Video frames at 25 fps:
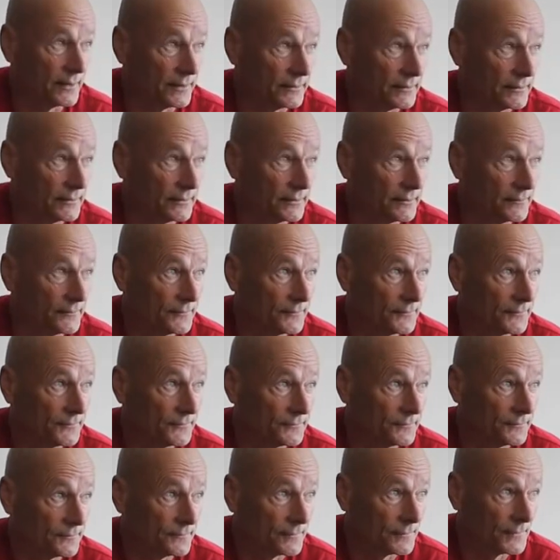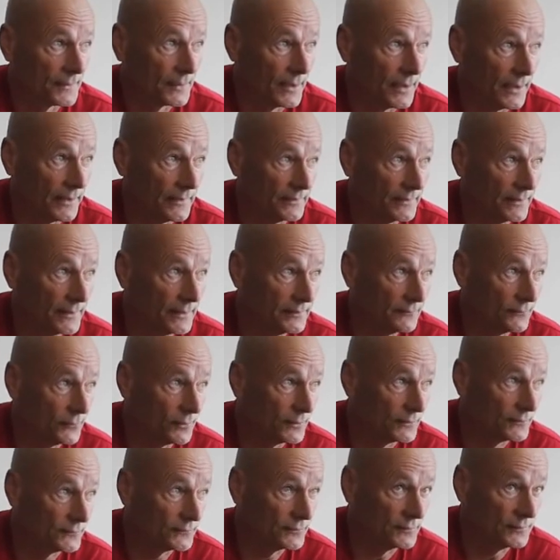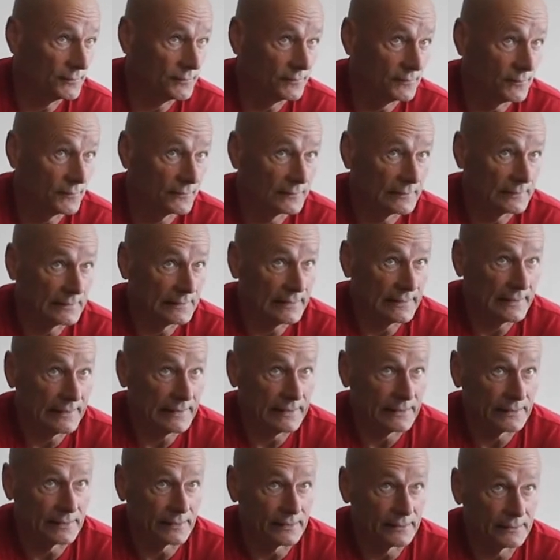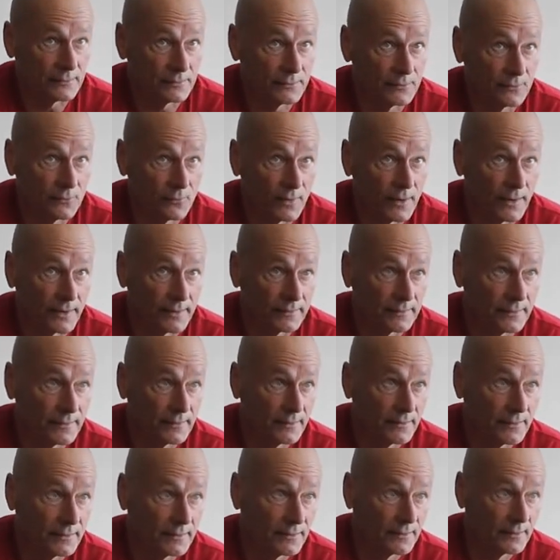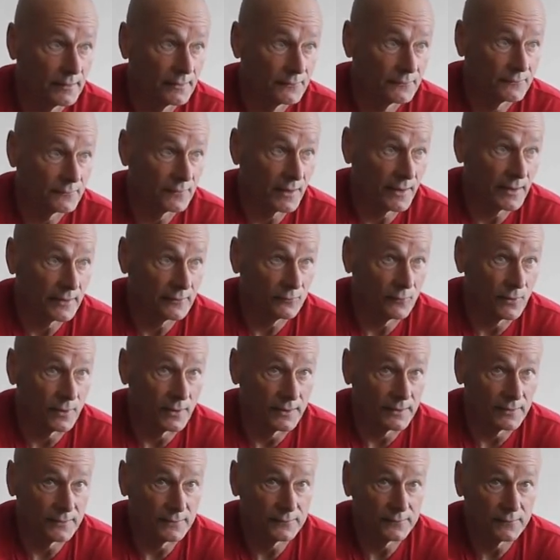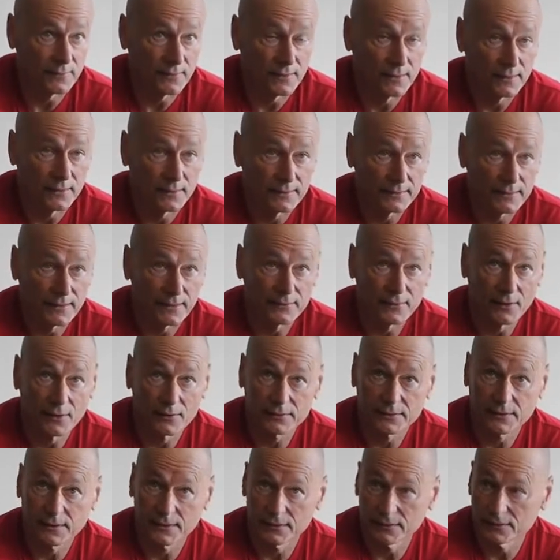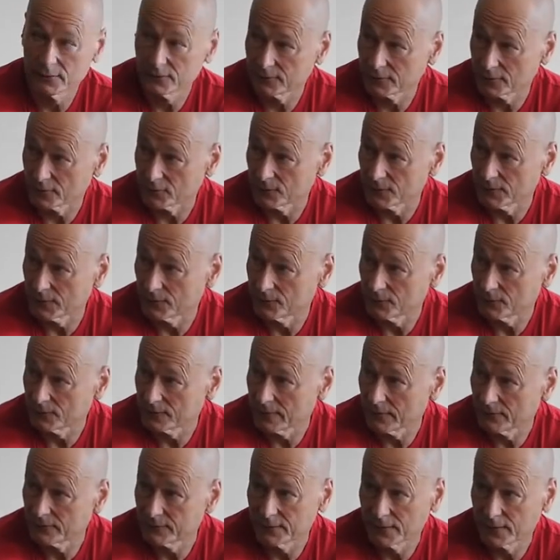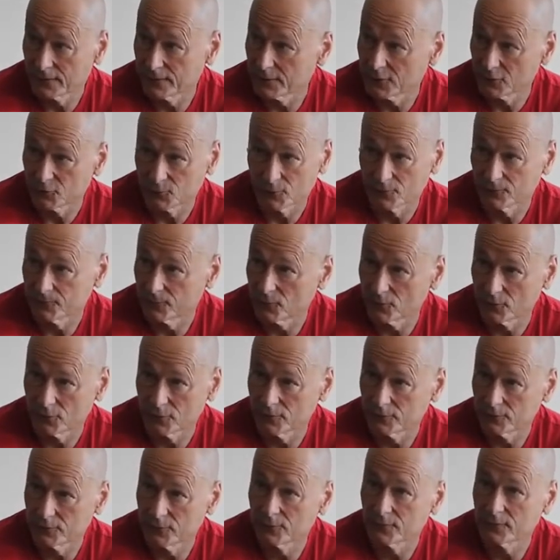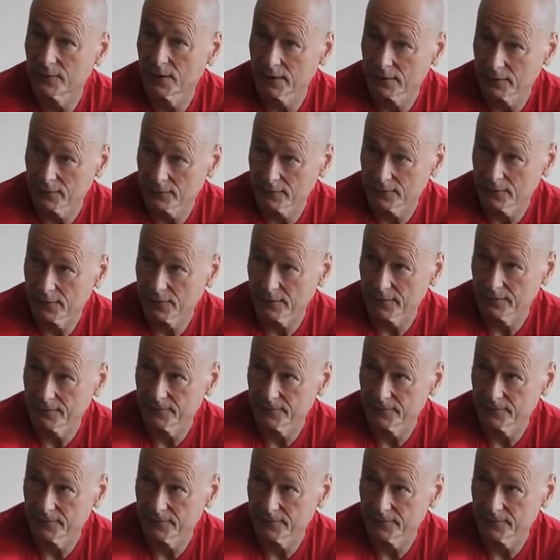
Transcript: straight. And then watch, you just lean a little bit of weight sideways. Now don't kill yourself here. If you've never done these before, just take your